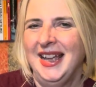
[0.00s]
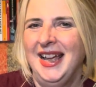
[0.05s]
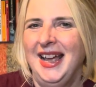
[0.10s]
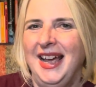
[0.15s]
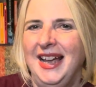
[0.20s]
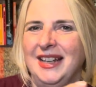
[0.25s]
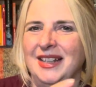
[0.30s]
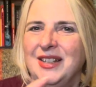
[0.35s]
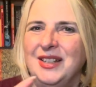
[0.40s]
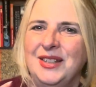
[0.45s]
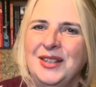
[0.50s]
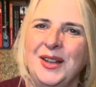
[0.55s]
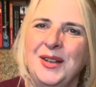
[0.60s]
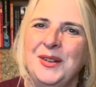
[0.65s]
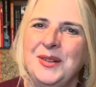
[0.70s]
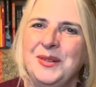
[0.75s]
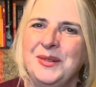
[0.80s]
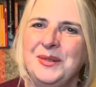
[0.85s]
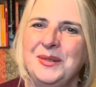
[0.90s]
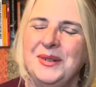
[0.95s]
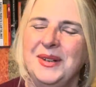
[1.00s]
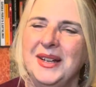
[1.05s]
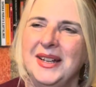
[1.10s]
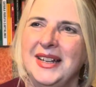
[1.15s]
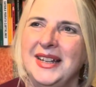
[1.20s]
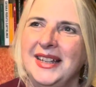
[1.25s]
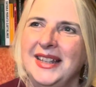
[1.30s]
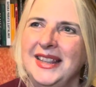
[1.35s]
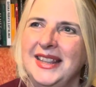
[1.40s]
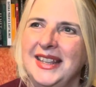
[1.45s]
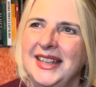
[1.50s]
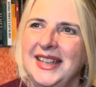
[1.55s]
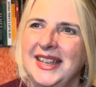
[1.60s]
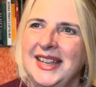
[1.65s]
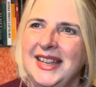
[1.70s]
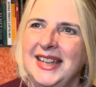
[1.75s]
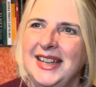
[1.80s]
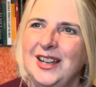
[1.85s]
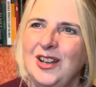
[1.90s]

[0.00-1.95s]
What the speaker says: and so the